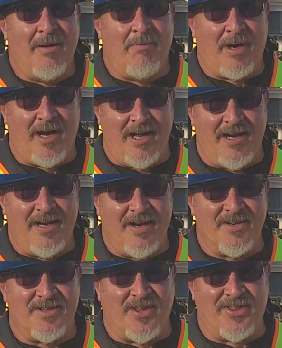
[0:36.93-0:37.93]
But
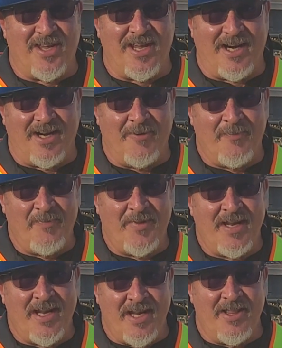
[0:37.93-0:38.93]
here's the thing,
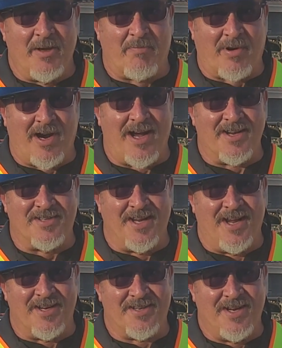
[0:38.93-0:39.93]
in the
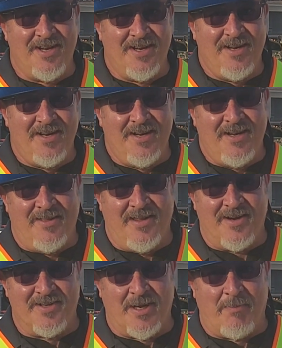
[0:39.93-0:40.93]
process,
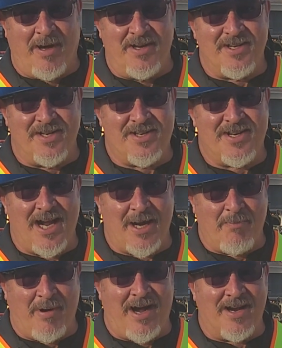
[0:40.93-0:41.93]
there's a bunch of
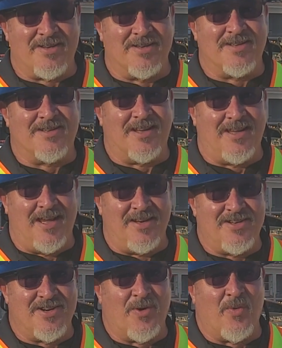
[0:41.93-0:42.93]
check boxes to
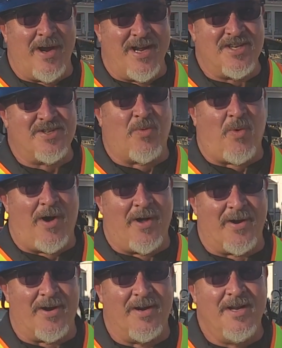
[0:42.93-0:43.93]
get your
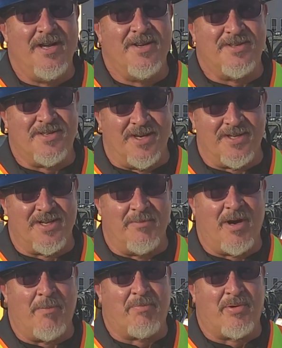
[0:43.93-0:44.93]
wastewater
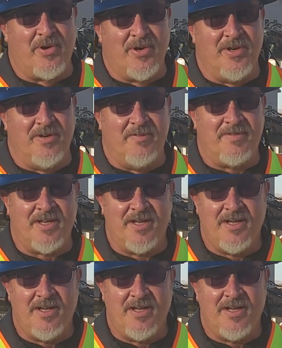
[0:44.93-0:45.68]
system approved